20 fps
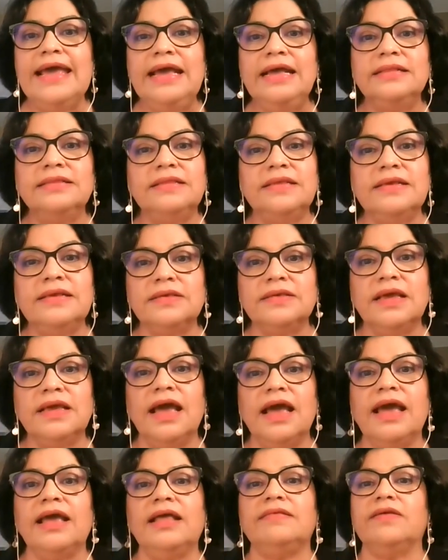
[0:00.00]
In this
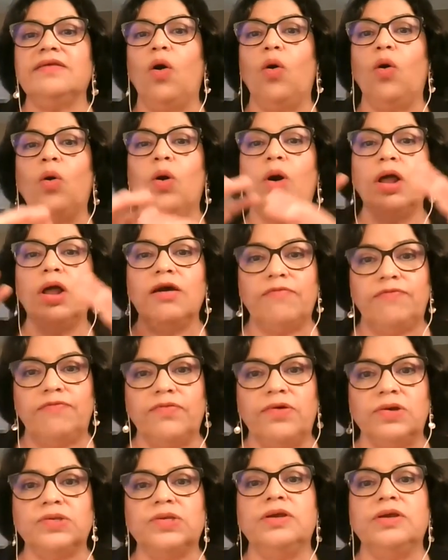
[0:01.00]
case, all of
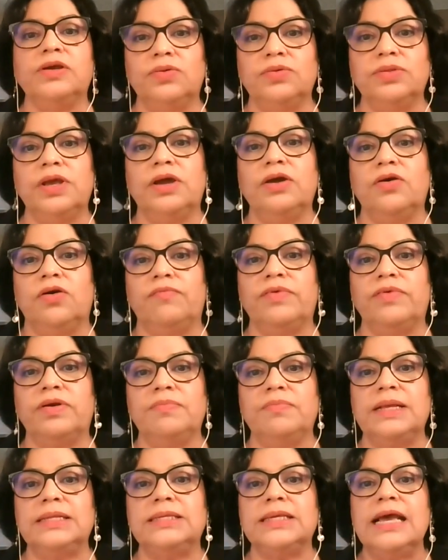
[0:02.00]
us, including
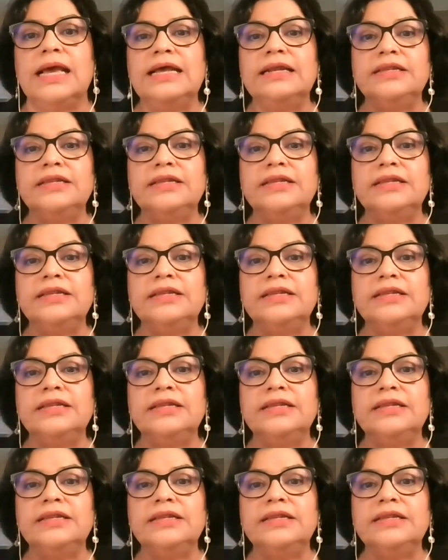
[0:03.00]
governments,